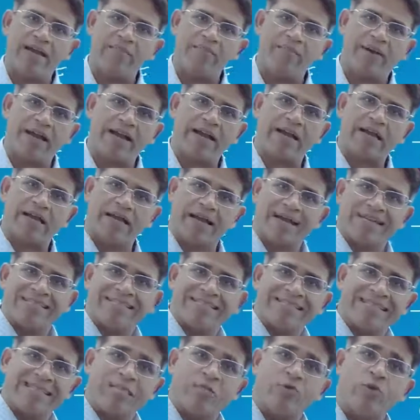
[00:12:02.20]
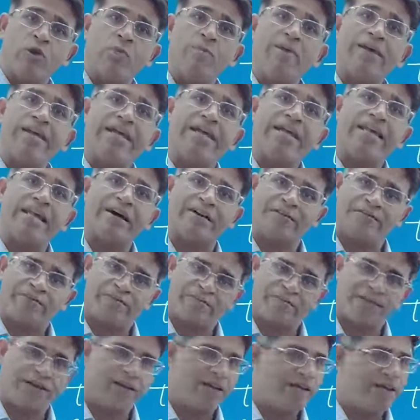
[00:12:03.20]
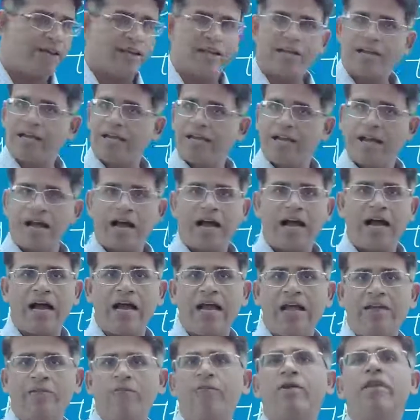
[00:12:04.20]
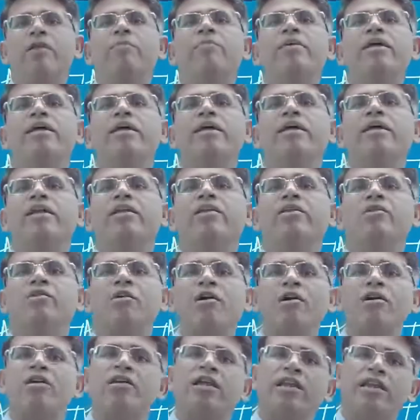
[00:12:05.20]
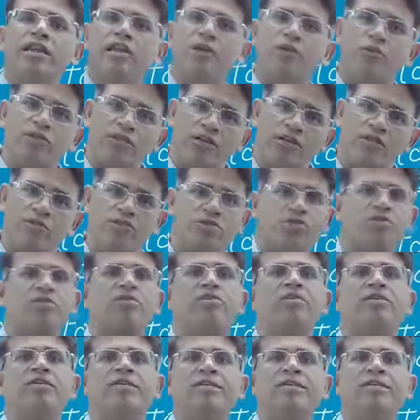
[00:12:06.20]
my classes will be enough, I will be not telling you the truth.